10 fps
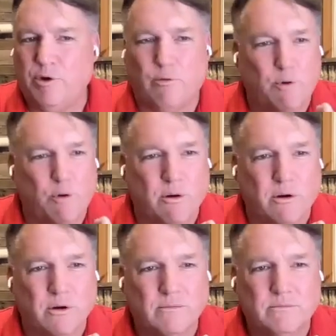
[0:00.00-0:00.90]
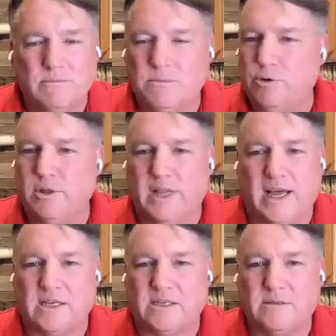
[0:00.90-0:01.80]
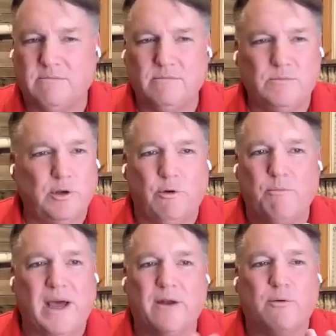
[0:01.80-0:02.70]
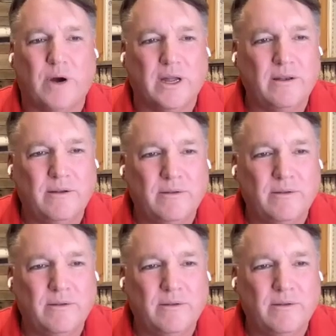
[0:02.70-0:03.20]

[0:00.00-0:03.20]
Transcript: No more, no less, no matter what.